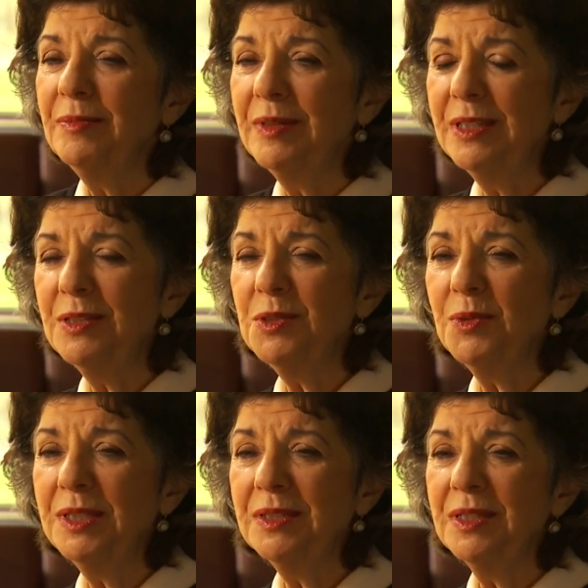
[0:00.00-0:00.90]
But this is
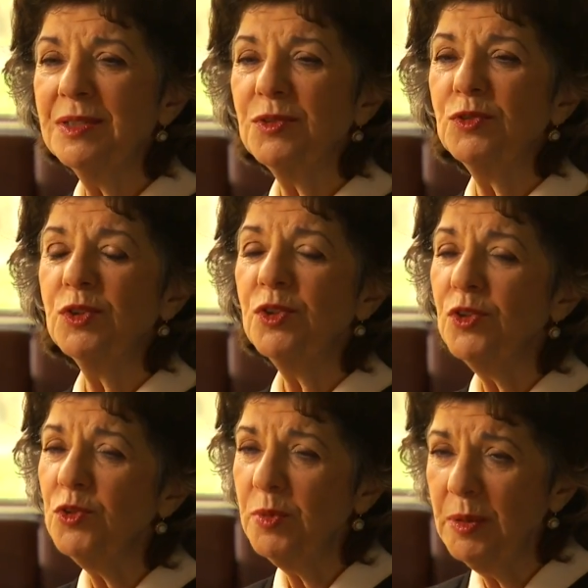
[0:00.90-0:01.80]
what he says. For
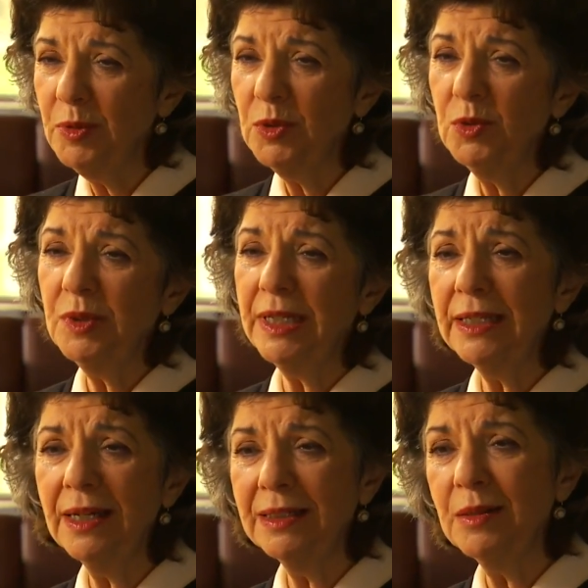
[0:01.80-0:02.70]
those people who
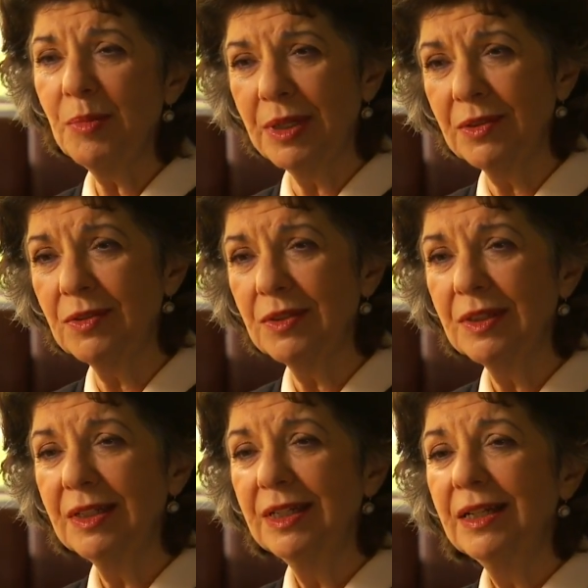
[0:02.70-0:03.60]
get on the bus
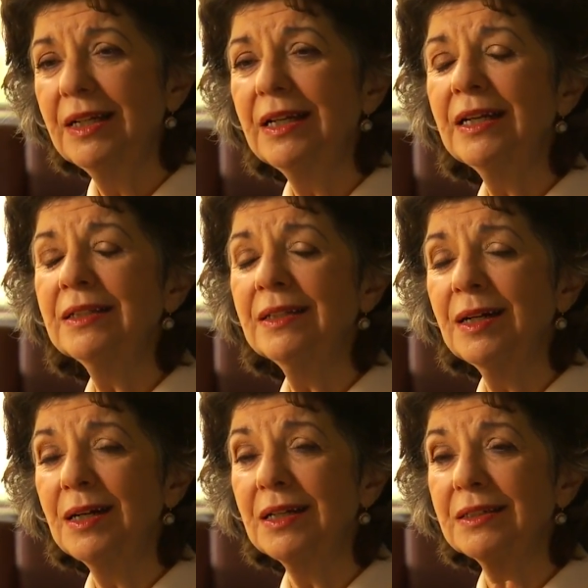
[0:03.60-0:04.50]
and
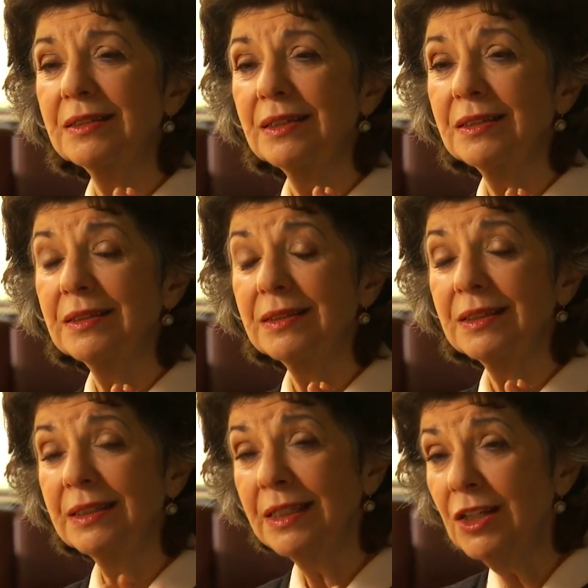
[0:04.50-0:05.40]

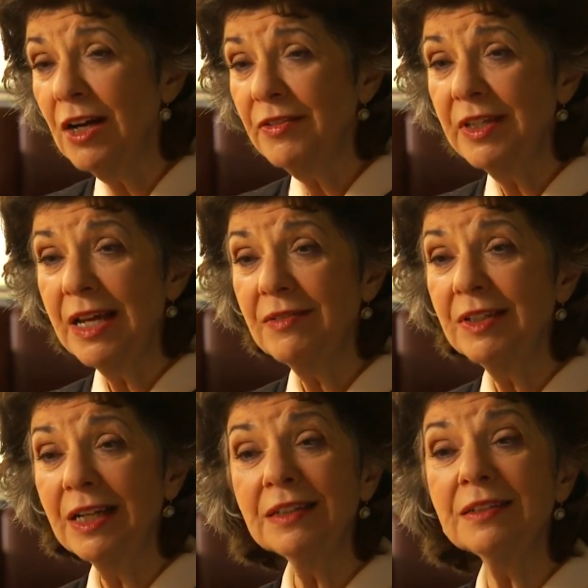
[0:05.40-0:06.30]
get off in
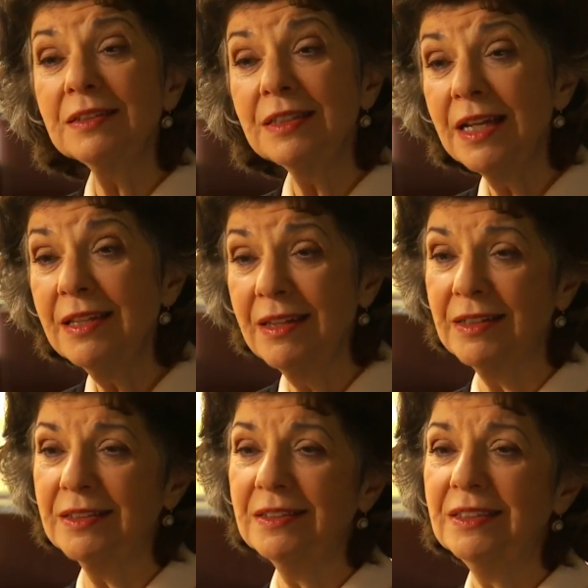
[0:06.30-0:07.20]
heaven and stay
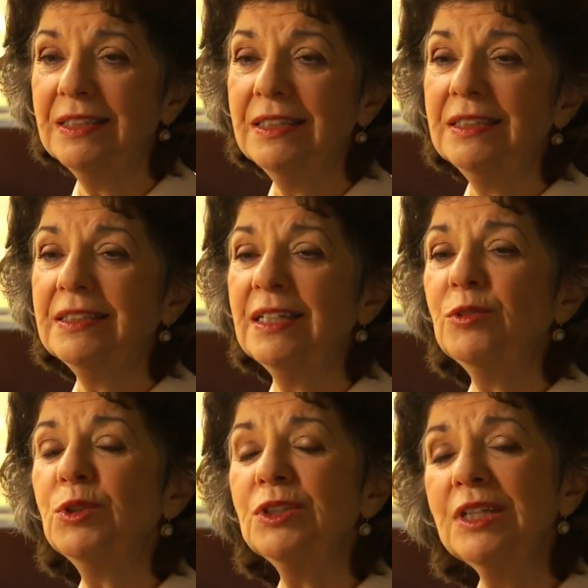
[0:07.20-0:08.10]
there, they
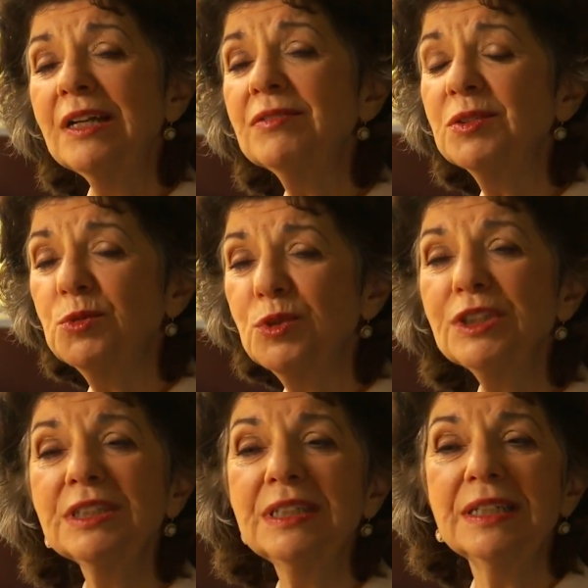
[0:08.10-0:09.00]
were never
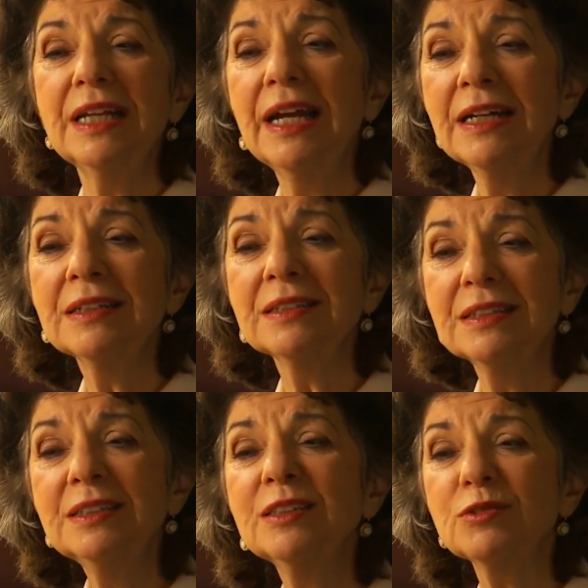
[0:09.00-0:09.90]
really in hell
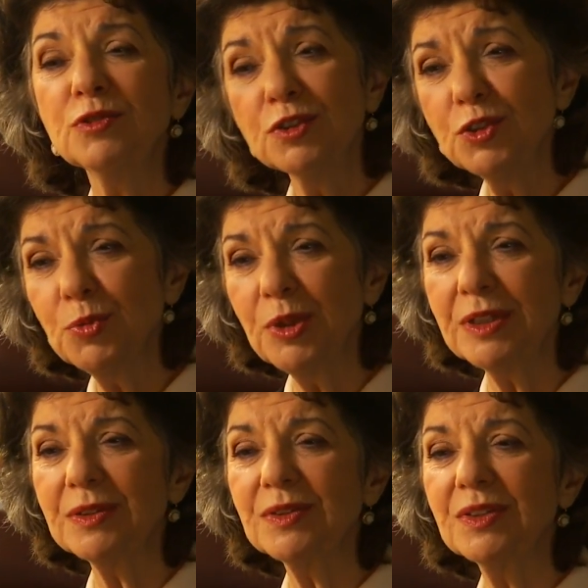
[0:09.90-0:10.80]
in the first
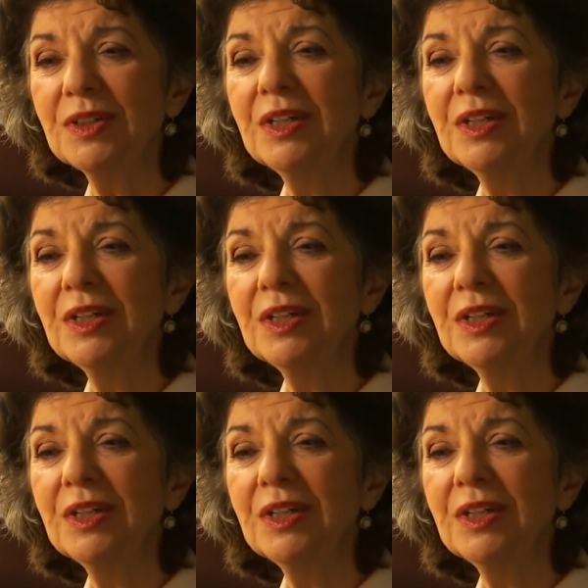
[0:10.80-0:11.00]
place.